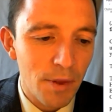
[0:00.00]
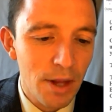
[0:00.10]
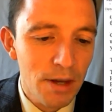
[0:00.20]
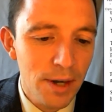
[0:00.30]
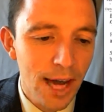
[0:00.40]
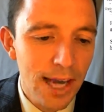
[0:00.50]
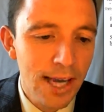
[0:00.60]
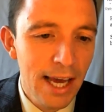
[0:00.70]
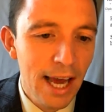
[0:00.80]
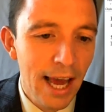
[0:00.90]
Okay,
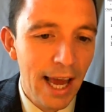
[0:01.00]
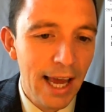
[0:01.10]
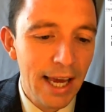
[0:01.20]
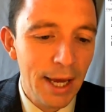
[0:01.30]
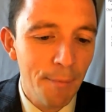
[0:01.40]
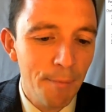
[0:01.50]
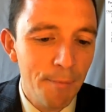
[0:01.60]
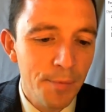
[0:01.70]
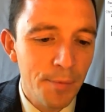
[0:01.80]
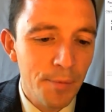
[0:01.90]

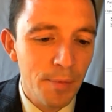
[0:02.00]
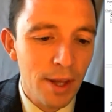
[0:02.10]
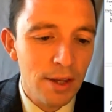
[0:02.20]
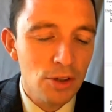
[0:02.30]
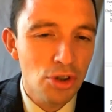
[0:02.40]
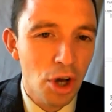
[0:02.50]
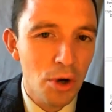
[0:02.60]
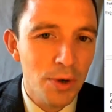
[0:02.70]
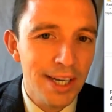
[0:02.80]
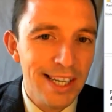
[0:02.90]
um,
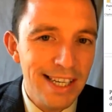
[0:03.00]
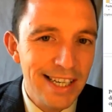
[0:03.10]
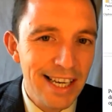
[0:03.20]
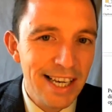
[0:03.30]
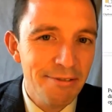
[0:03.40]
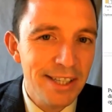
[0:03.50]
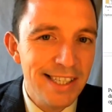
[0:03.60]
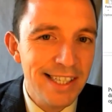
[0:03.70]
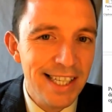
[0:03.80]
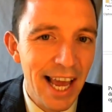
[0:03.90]
so even
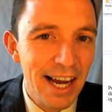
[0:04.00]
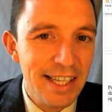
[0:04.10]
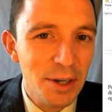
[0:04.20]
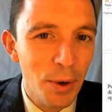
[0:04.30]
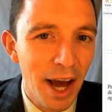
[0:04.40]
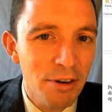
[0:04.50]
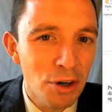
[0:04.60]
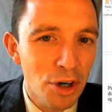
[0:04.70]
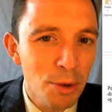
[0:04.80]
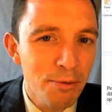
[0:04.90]
today, I think we have a
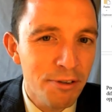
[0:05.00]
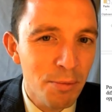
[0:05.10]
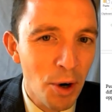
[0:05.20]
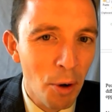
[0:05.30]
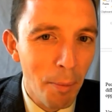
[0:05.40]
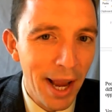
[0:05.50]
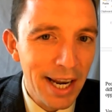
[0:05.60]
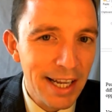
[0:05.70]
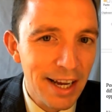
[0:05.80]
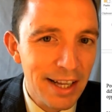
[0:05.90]
group from Romania.